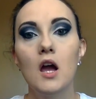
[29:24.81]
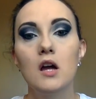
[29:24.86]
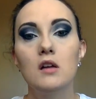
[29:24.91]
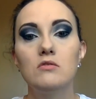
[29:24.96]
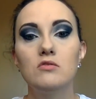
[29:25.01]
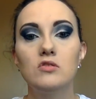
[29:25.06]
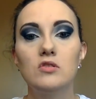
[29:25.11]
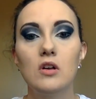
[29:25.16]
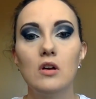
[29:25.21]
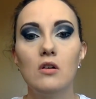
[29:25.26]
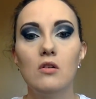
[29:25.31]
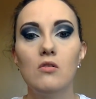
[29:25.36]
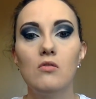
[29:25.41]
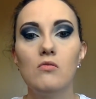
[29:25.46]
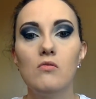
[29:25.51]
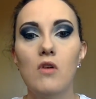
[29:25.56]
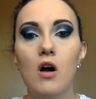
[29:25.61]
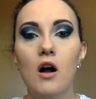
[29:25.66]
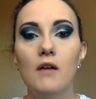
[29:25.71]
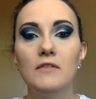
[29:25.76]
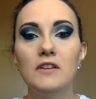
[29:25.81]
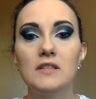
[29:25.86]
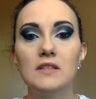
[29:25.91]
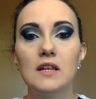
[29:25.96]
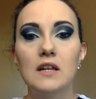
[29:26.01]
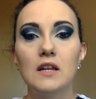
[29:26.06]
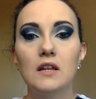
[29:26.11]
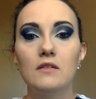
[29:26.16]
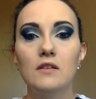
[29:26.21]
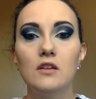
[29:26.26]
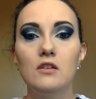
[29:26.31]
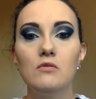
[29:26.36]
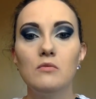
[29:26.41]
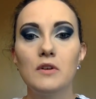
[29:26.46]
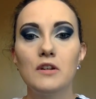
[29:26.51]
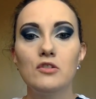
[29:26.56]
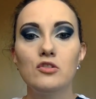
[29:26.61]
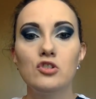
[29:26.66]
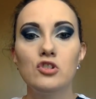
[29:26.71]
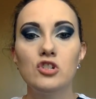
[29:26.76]
So obviously anything you
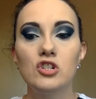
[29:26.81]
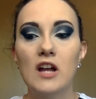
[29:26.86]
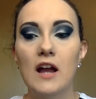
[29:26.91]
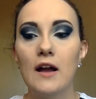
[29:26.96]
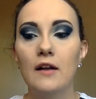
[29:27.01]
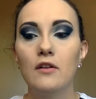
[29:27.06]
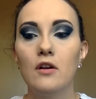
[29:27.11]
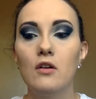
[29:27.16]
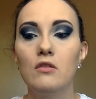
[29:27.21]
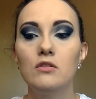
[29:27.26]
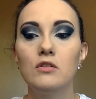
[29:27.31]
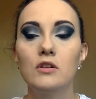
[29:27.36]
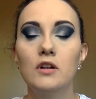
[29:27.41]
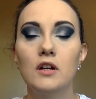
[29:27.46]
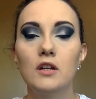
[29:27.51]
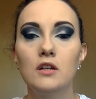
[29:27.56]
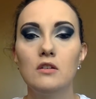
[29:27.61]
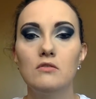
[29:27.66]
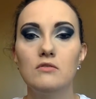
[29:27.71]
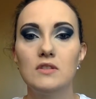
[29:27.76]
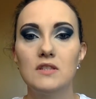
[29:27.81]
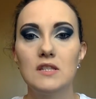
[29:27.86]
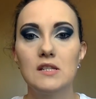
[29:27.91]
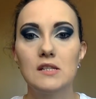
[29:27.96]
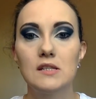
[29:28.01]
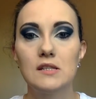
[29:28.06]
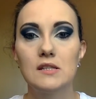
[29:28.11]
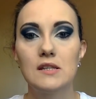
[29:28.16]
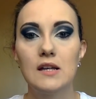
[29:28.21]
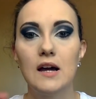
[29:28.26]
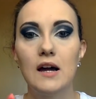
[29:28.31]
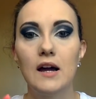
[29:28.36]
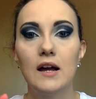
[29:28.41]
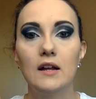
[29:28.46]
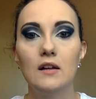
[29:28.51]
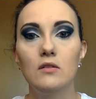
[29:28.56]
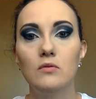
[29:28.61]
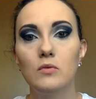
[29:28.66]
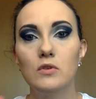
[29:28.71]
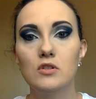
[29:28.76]
want to shadow, you're going to use this
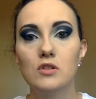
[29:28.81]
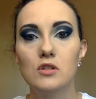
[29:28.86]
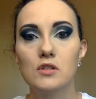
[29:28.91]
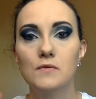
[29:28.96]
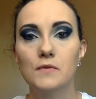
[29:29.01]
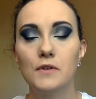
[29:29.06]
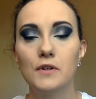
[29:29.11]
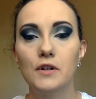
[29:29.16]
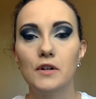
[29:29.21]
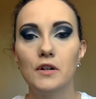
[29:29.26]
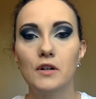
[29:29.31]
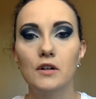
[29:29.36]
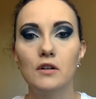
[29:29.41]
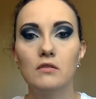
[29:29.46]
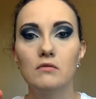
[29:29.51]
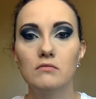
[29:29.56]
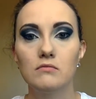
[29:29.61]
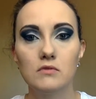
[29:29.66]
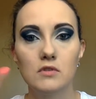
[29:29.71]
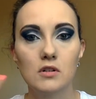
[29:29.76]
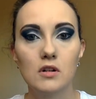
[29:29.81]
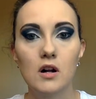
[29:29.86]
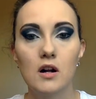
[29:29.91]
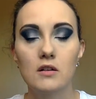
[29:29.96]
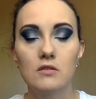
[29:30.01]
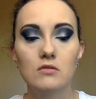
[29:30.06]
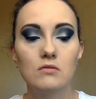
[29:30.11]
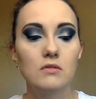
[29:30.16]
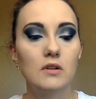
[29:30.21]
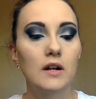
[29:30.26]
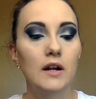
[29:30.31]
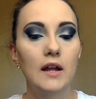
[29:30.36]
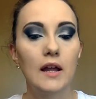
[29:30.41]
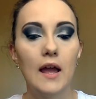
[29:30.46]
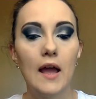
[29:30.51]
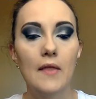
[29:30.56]
side, which is for your contouring,